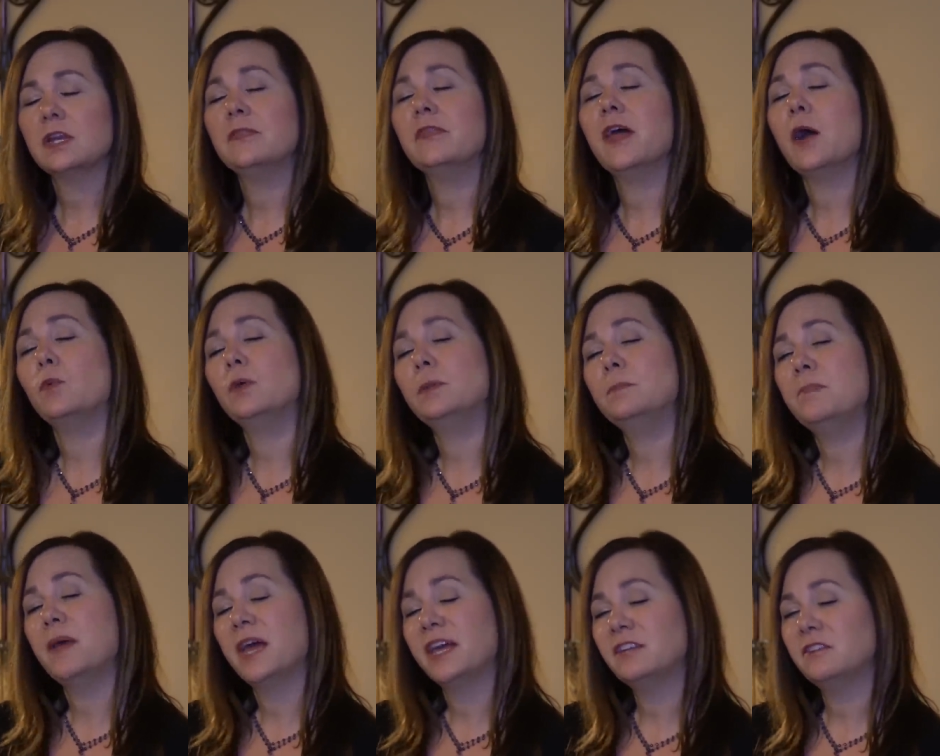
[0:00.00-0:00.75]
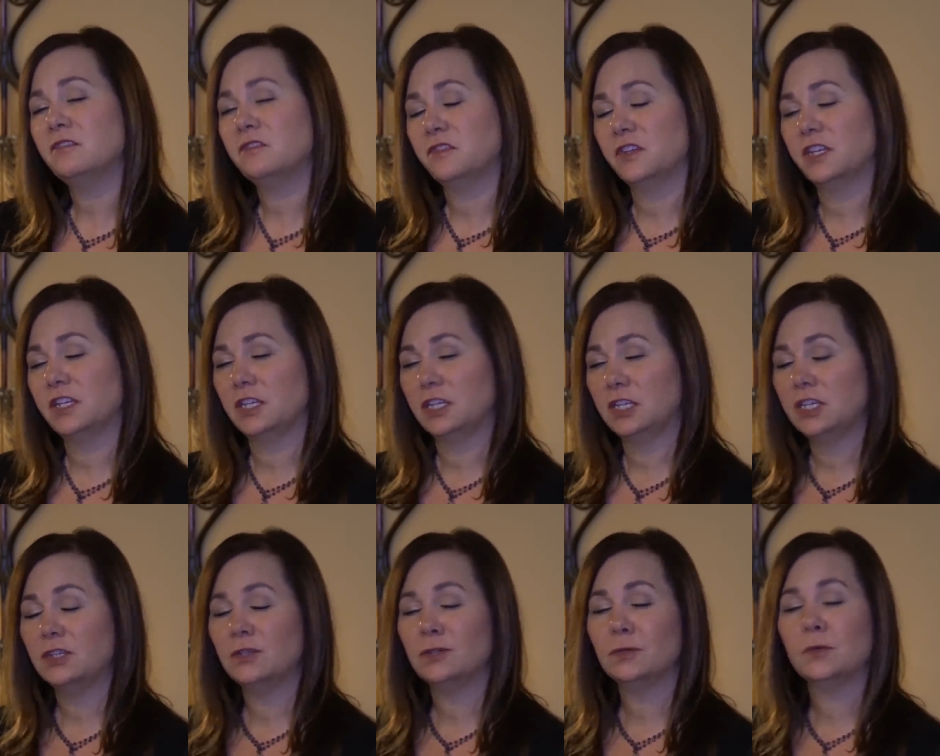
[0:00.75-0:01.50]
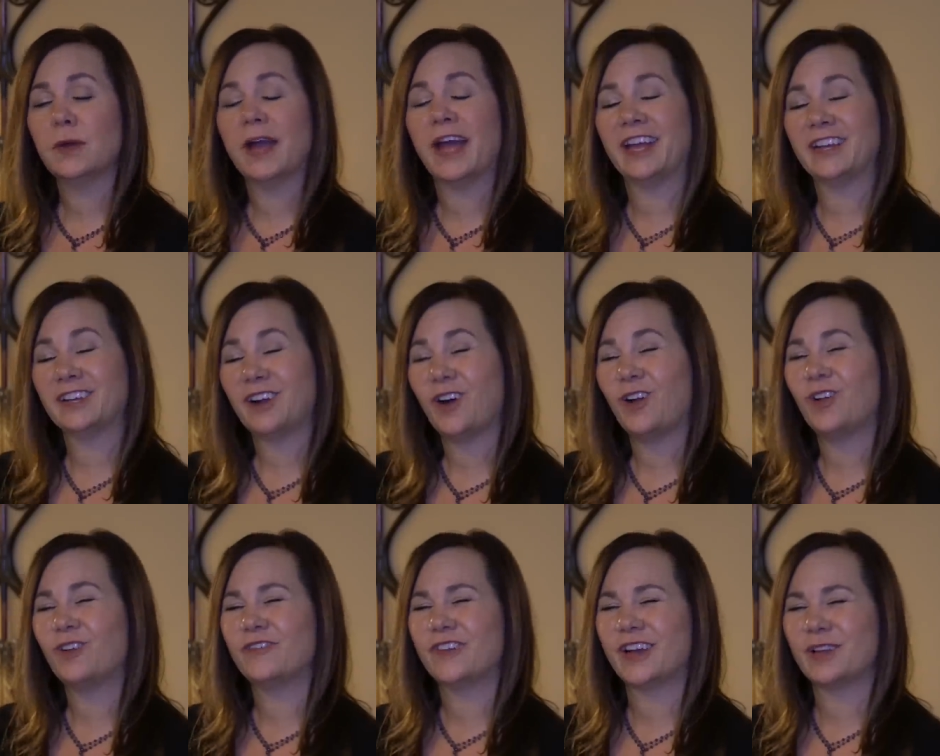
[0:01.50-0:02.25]
that would benefit you and
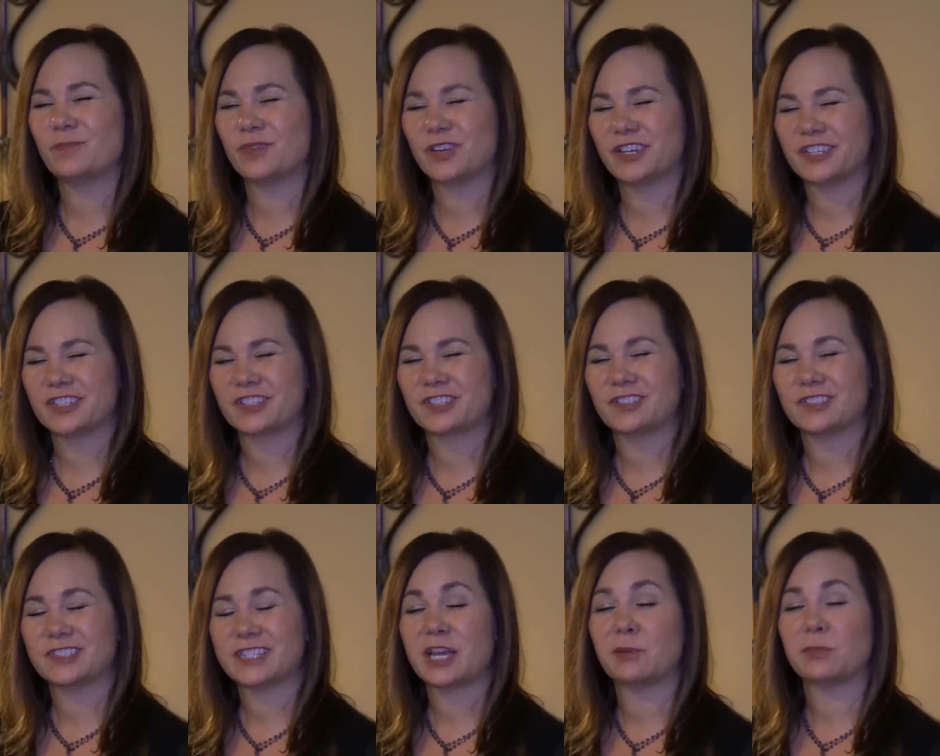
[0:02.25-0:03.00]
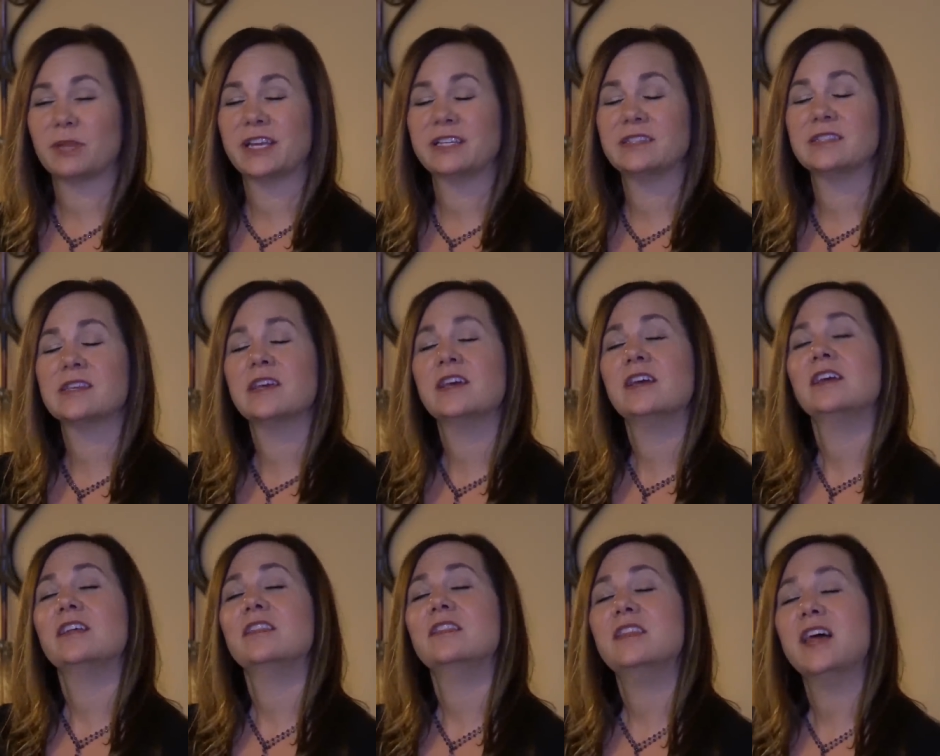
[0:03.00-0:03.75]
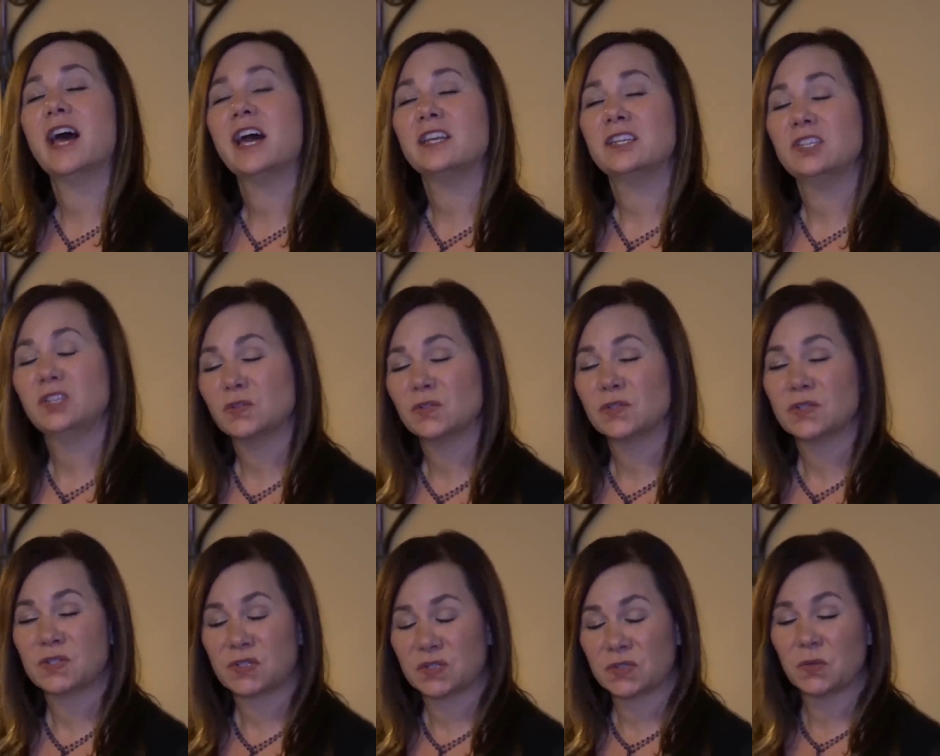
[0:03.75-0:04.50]
all vibrational timelines that
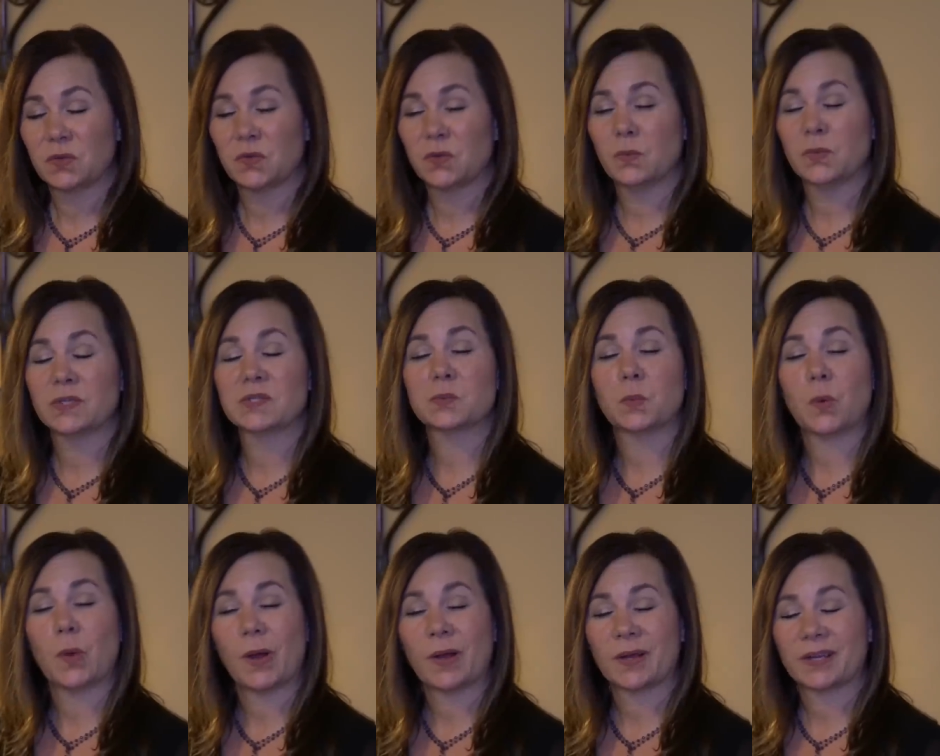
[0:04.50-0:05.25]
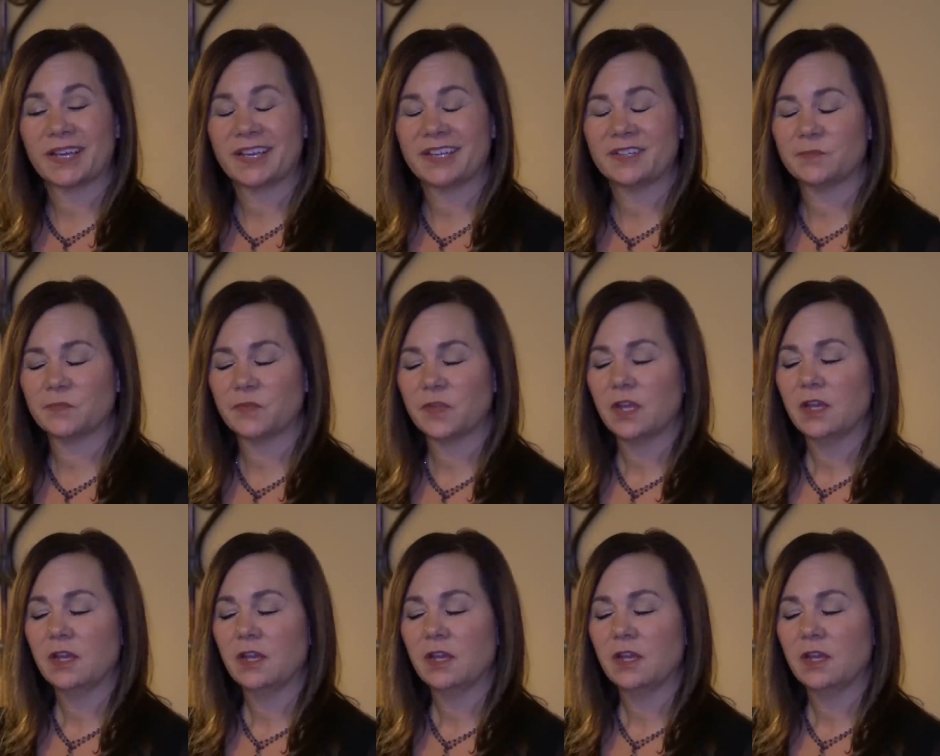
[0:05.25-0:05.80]
your soul was walking.